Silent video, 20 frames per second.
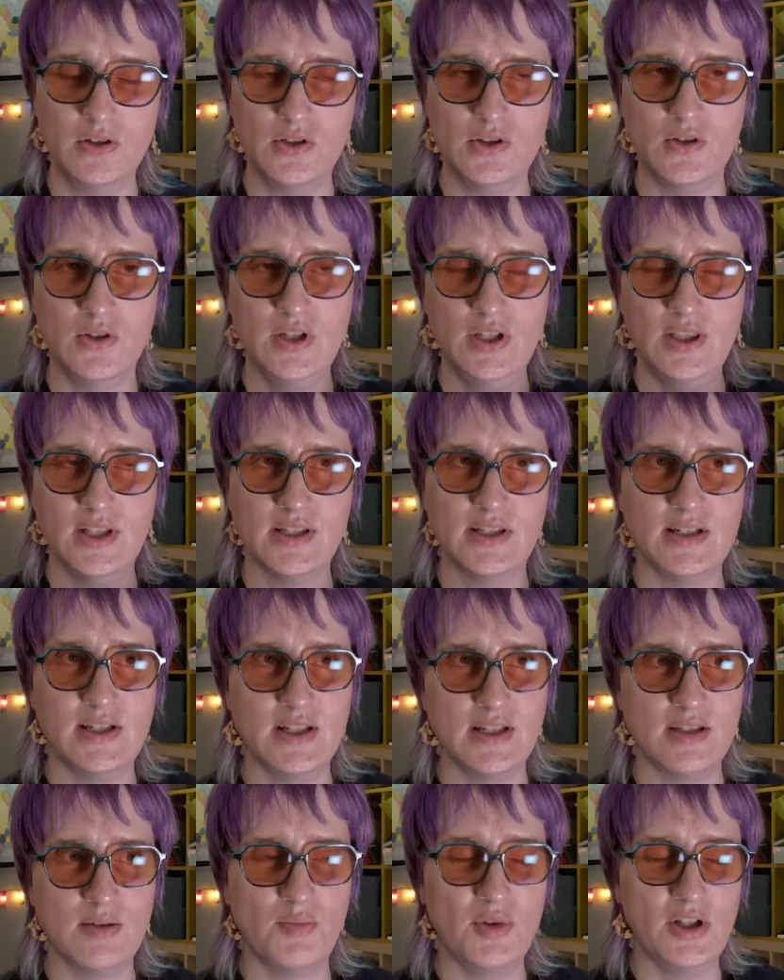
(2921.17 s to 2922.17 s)
So you need this
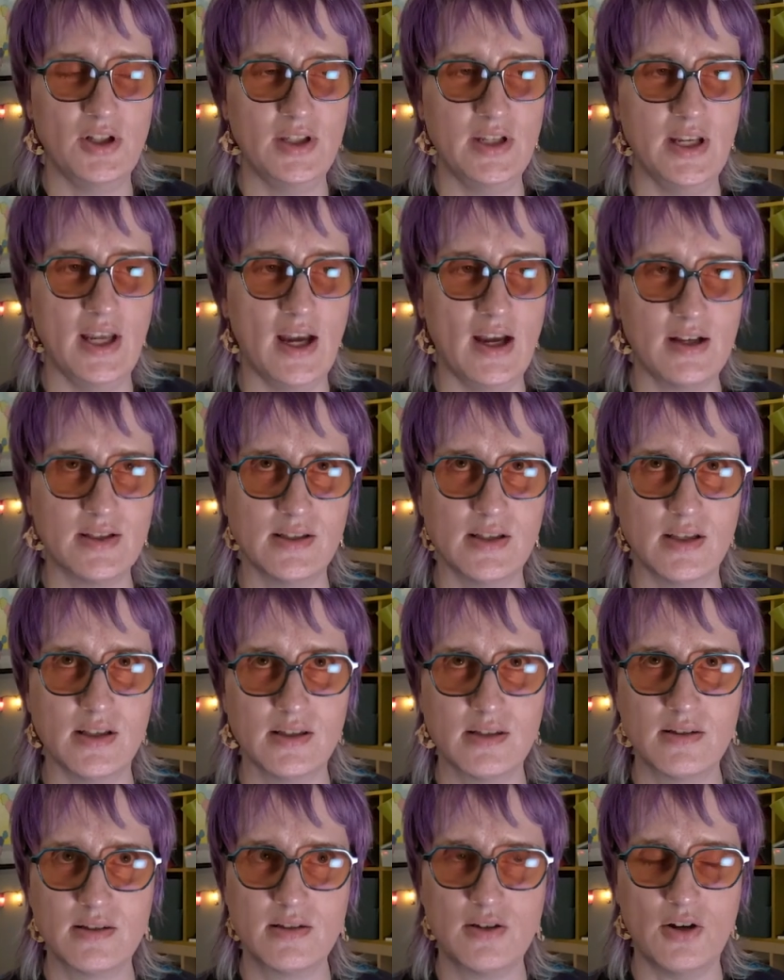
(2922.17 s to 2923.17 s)
disability
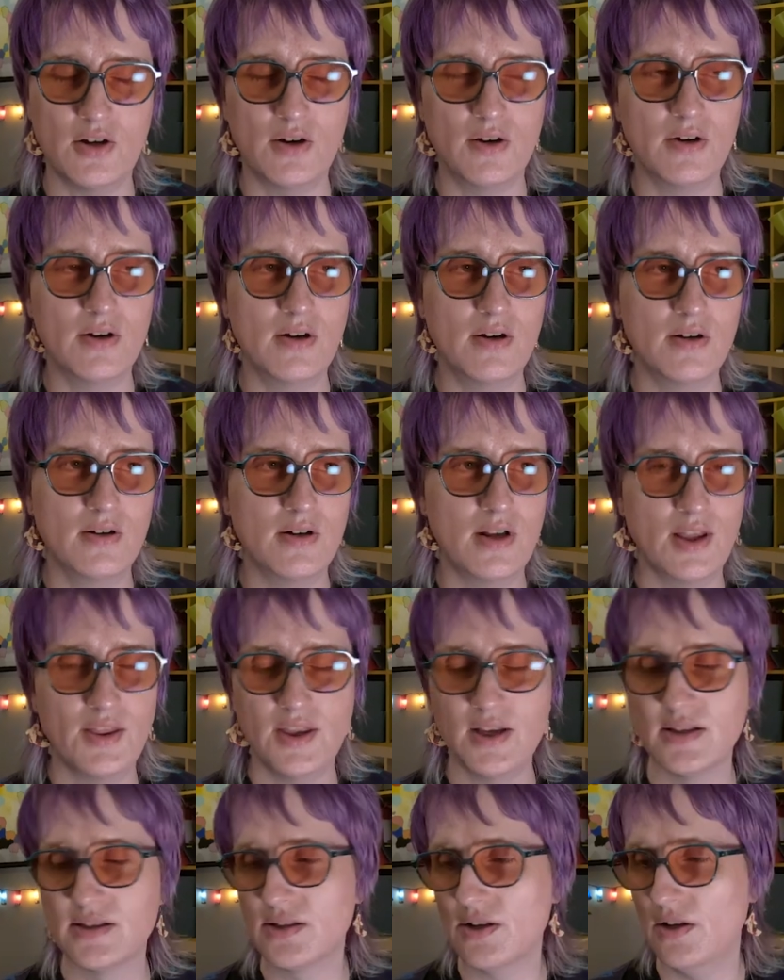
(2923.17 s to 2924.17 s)
access card, I
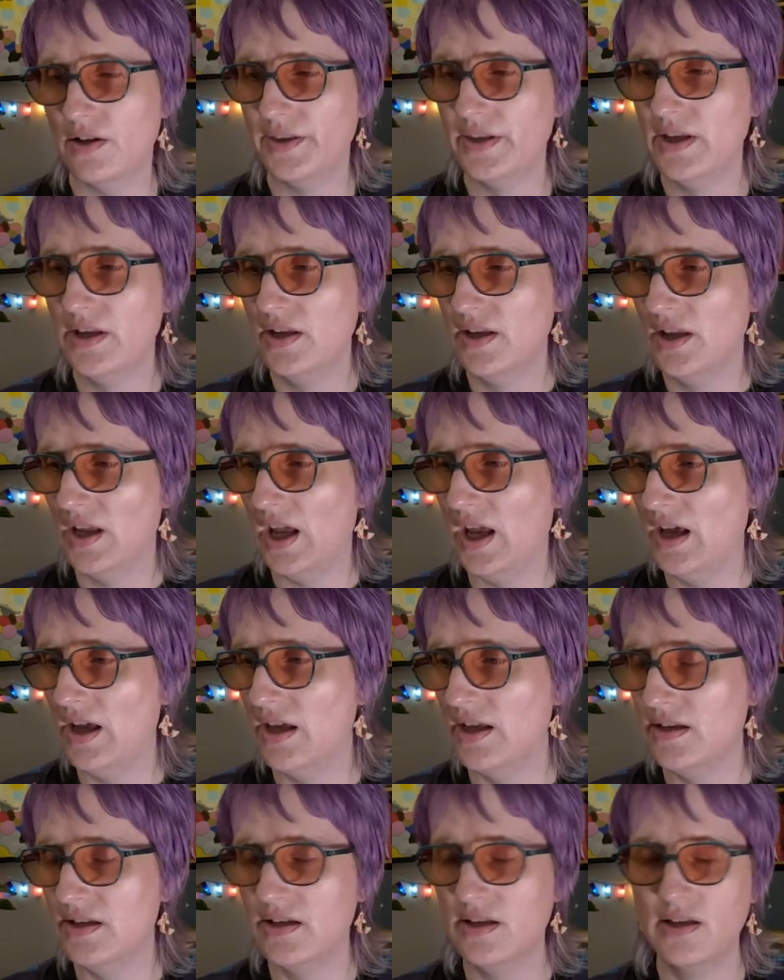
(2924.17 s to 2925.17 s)
think it's called.
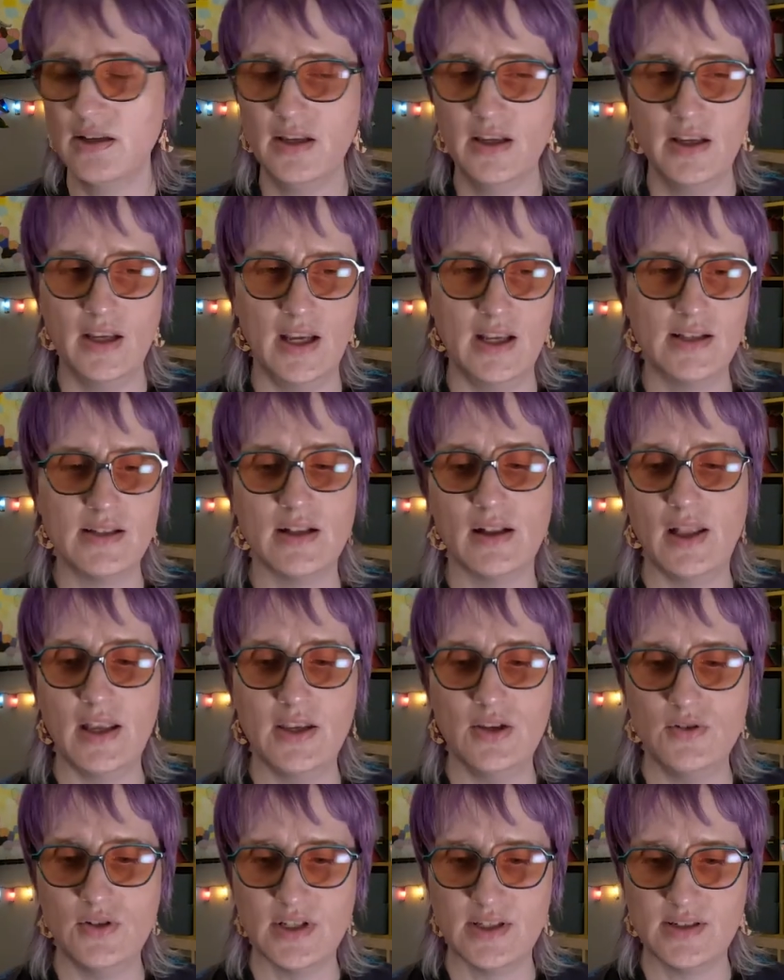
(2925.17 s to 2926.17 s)
And it doesn't let
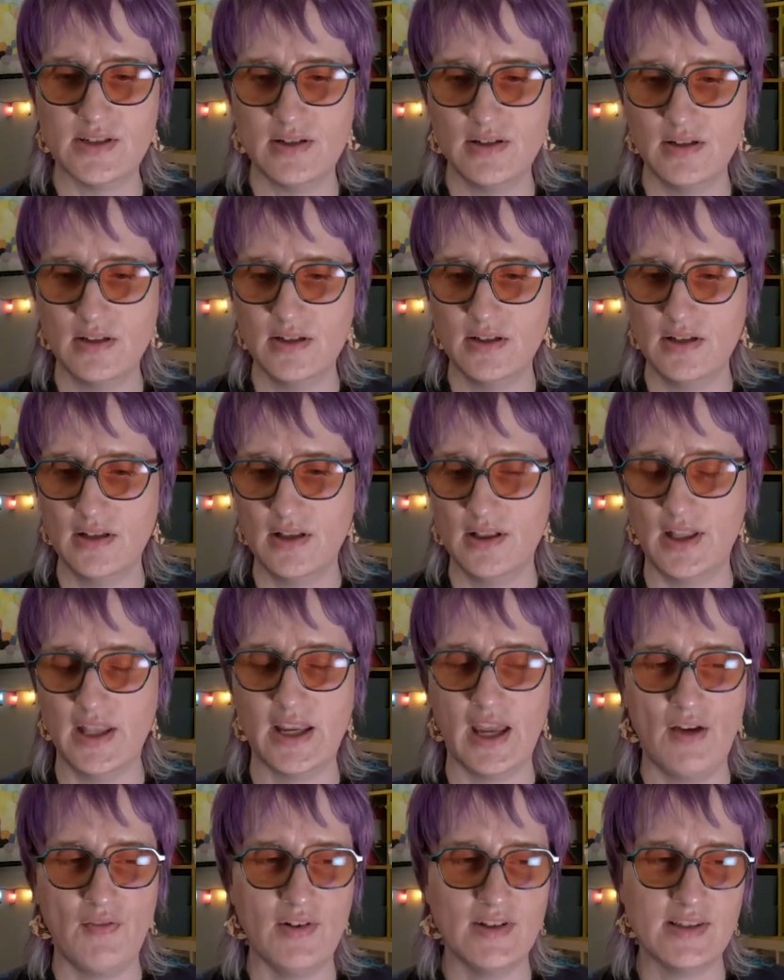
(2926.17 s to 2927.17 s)
you just
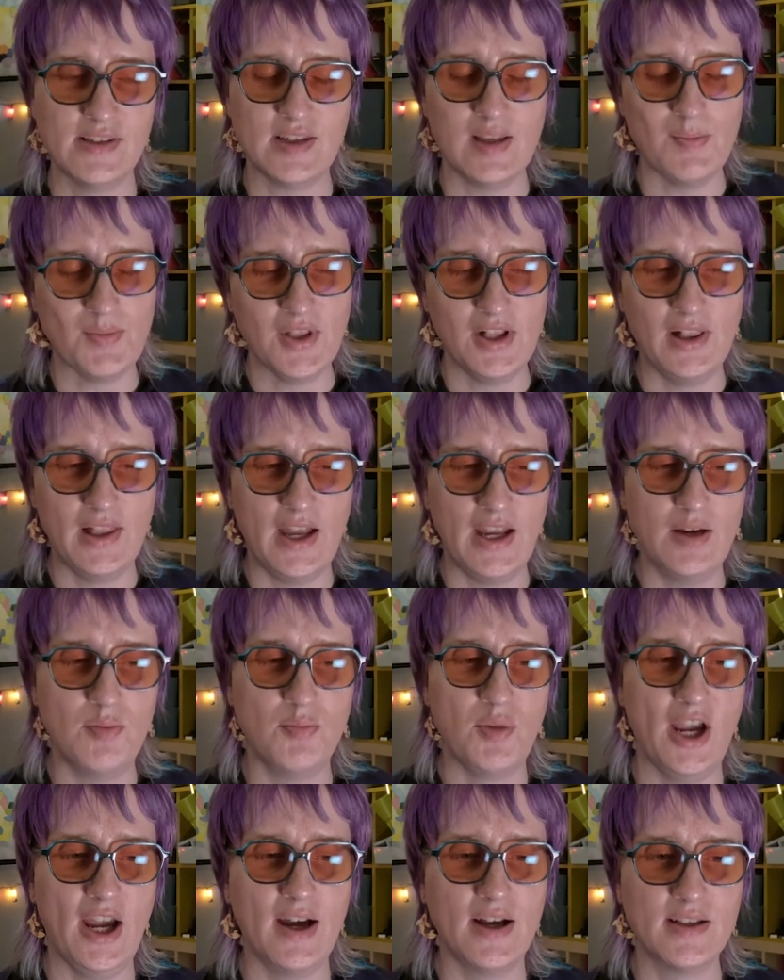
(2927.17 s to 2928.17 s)
like have a skip the line
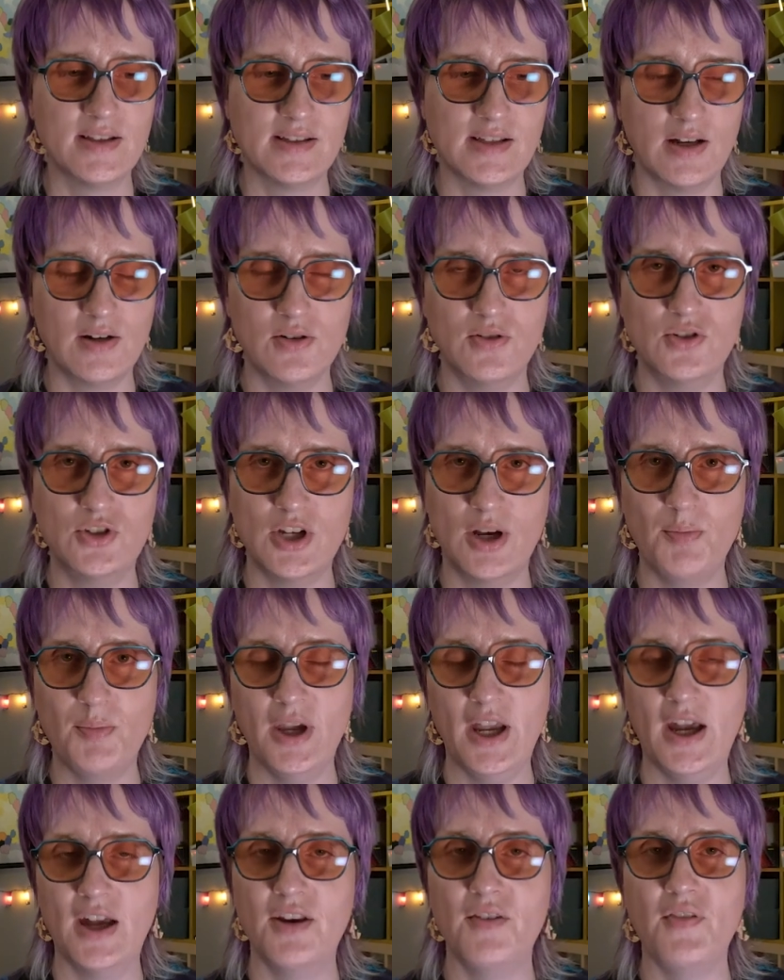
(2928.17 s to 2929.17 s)
pass and jump
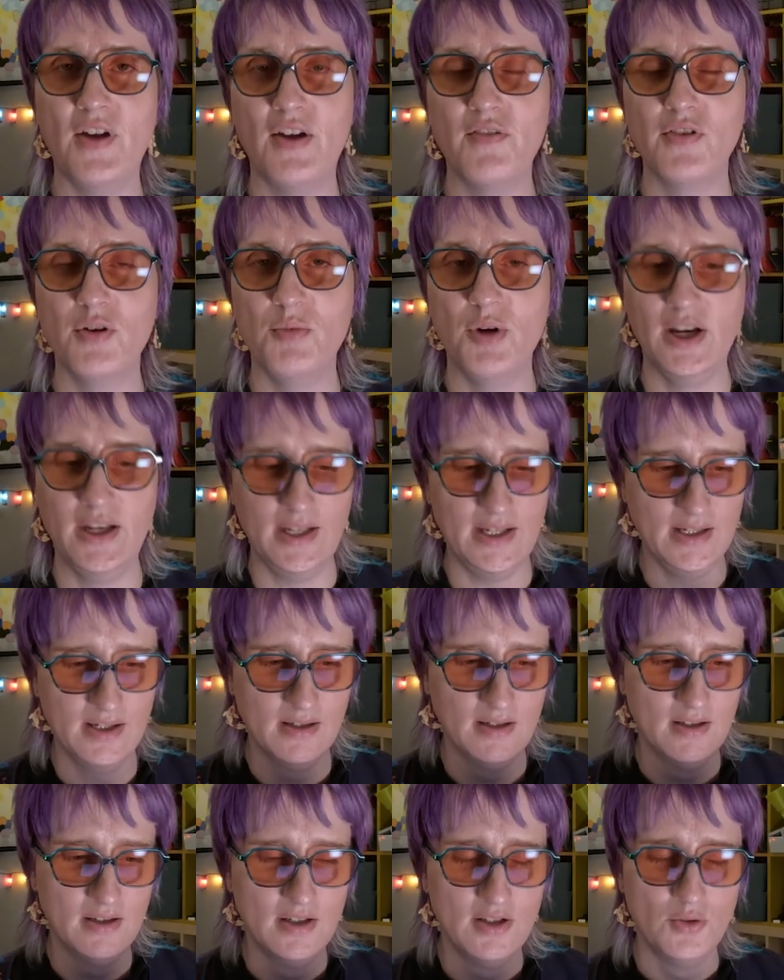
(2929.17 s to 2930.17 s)
ahead of everybody.
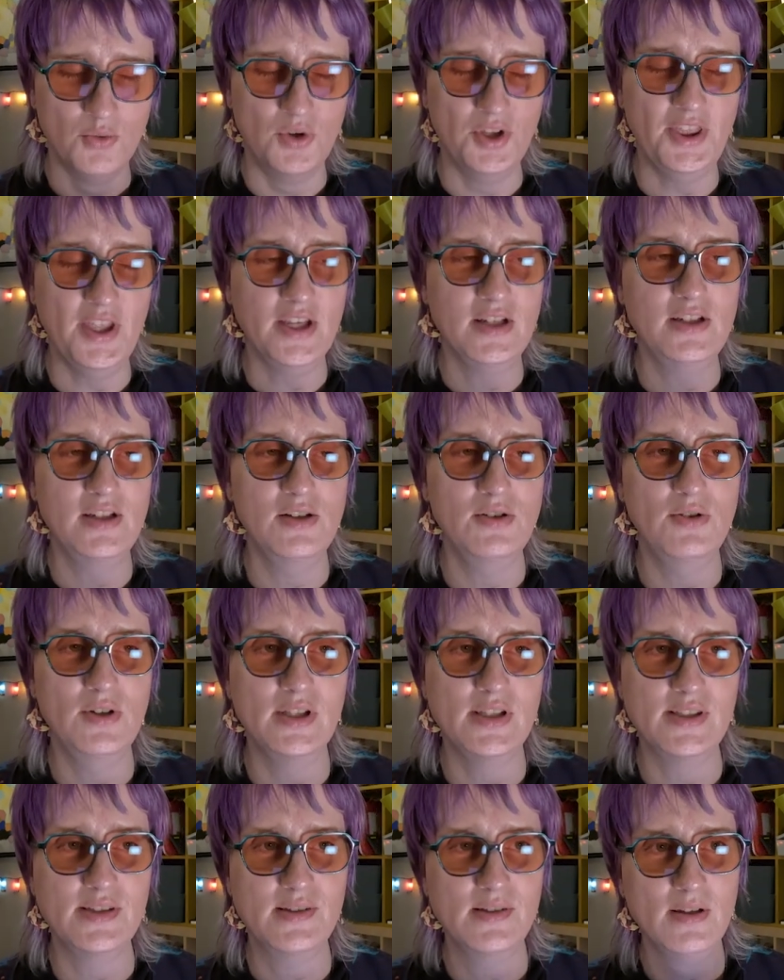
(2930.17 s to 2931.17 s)
What they do
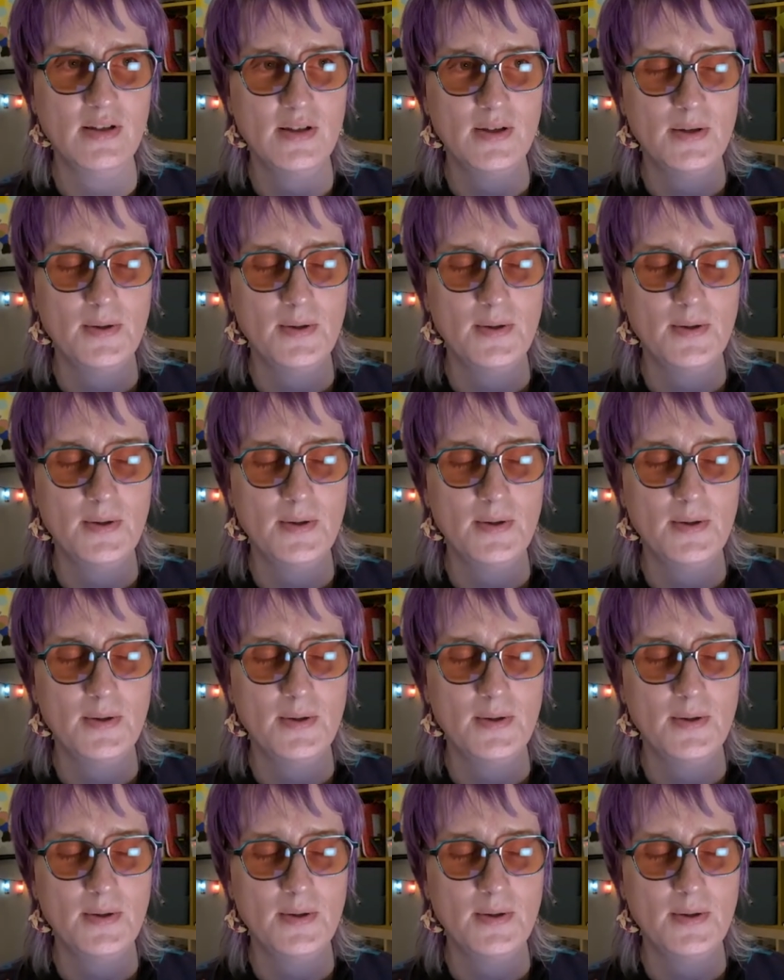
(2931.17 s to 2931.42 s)
is